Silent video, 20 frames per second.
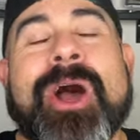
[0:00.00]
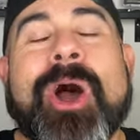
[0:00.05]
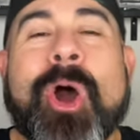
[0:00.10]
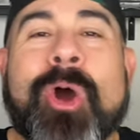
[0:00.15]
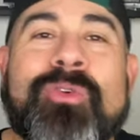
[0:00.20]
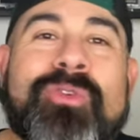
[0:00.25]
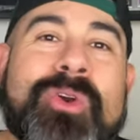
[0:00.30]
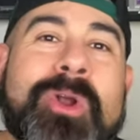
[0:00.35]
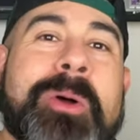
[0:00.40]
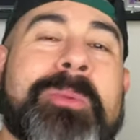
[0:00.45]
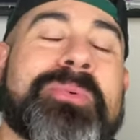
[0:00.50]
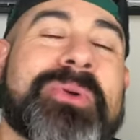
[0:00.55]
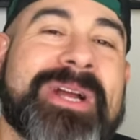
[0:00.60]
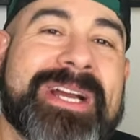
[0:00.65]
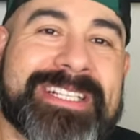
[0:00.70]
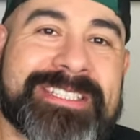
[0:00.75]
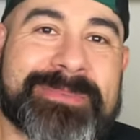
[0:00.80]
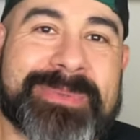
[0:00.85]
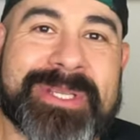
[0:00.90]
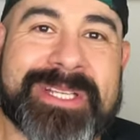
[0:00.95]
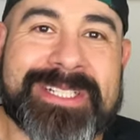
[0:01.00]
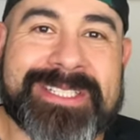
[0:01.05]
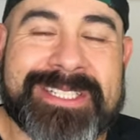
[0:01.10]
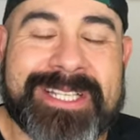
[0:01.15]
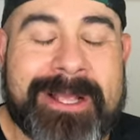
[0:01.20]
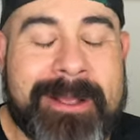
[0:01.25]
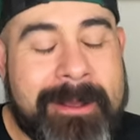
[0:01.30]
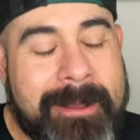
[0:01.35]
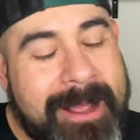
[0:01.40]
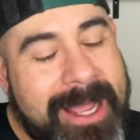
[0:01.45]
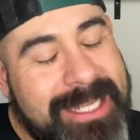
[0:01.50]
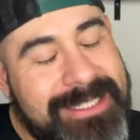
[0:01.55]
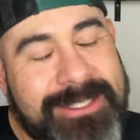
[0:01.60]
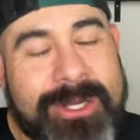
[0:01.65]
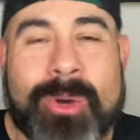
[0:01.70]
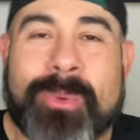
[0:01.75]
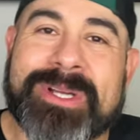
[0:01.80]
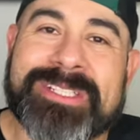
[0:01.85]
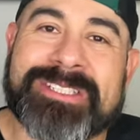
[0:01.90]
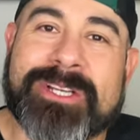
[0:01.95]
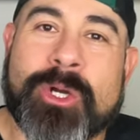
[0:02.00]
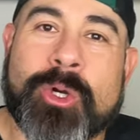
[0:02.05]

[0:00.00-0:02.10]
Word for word: Over on prize picks, as always,